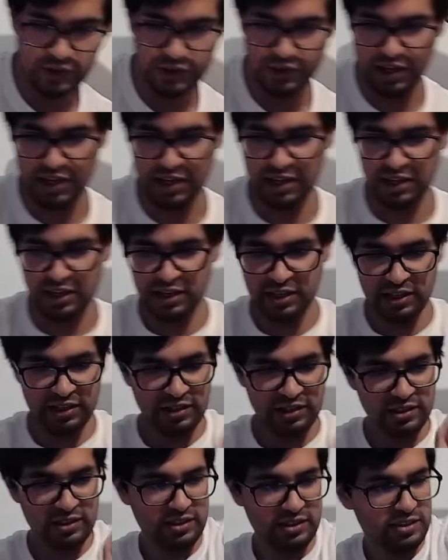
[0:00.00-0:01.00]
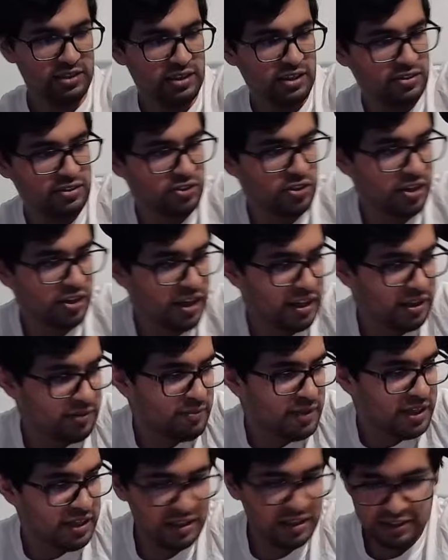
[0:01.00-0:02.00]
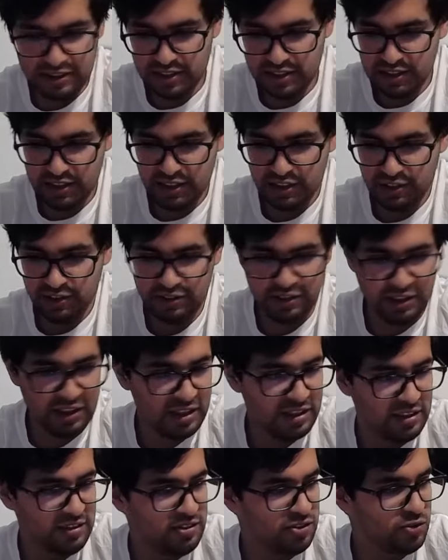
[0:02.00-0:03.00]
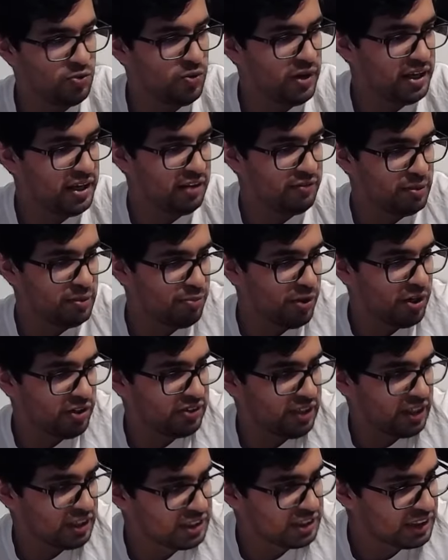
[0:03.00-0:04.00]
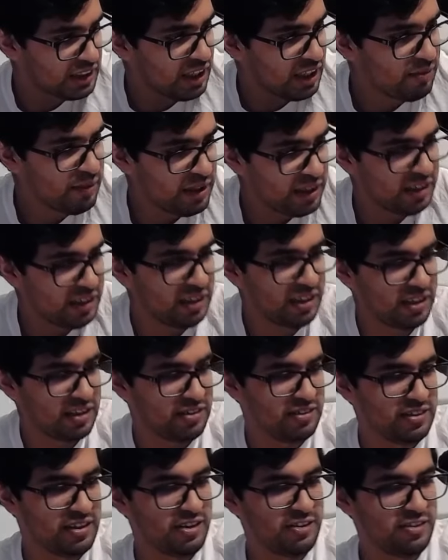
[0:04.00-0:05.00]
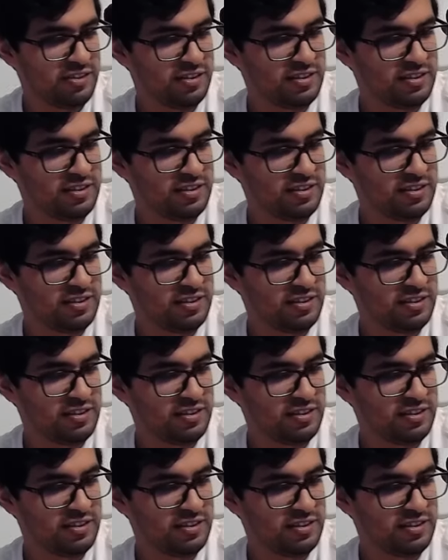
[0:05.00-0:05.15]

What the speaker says: And yeah, it's got like my details. Okay, this is quite a heavy box actually. How am I going to get this out?